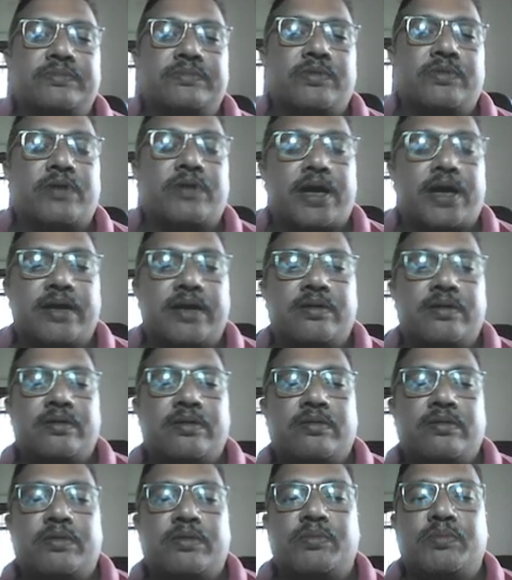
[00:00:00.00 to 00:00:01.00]
or ion
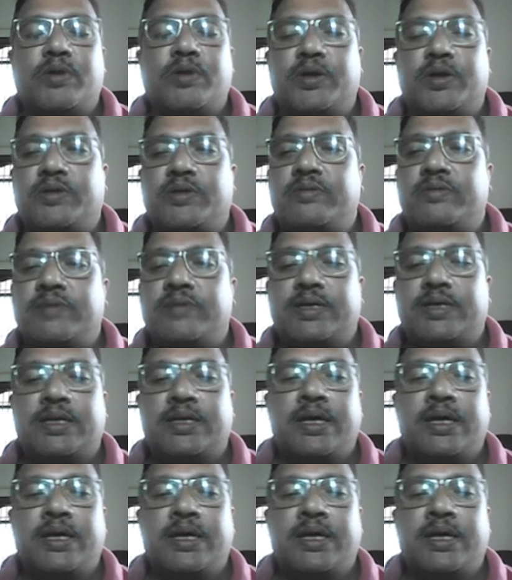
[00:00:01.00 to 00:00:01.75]
or molecule where